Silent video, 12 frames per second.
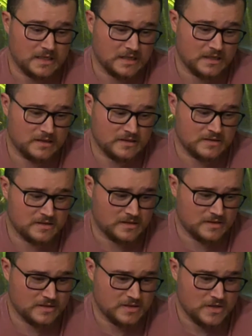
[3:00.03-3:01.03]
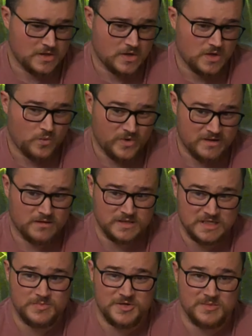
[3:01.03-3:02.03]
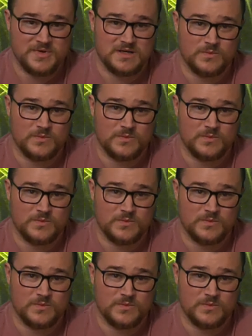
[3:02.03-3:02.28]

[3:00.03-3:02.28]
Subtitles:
And well, it's been